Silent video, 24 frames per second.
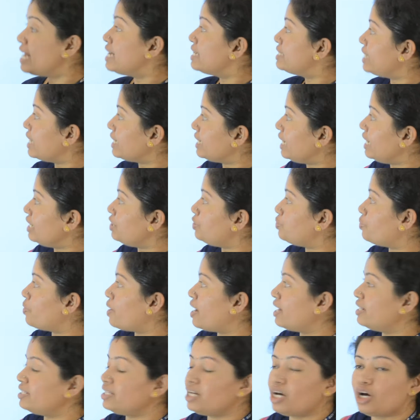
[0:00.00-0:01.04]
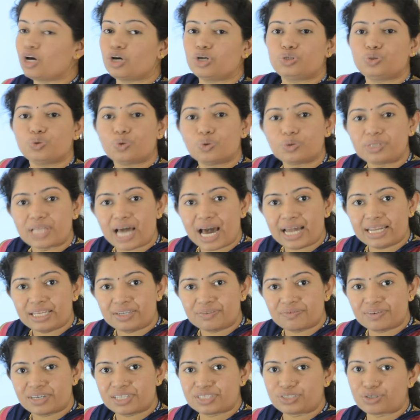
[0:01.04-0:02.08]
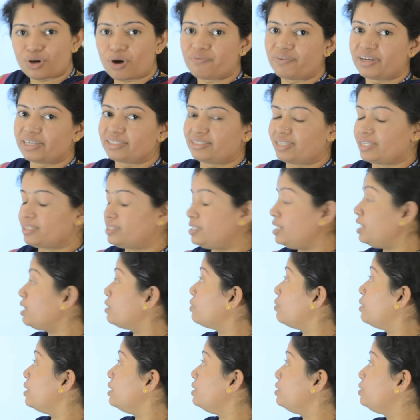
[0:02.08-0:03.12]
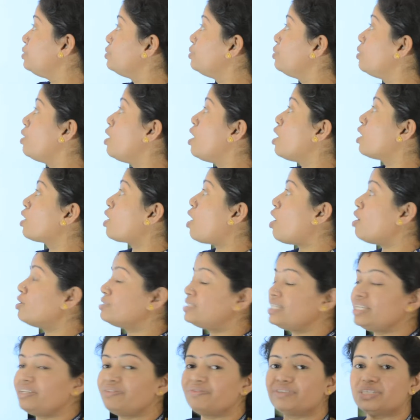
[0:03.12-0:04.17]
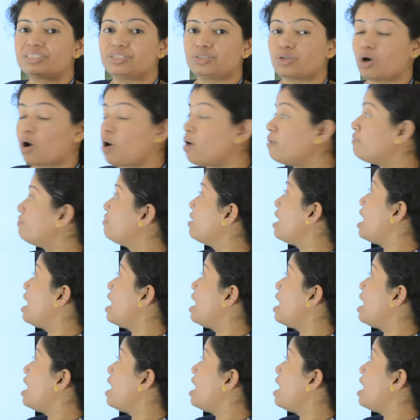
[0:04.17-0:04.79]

Second one, 2 tan inverse of x is equal to cos inverse of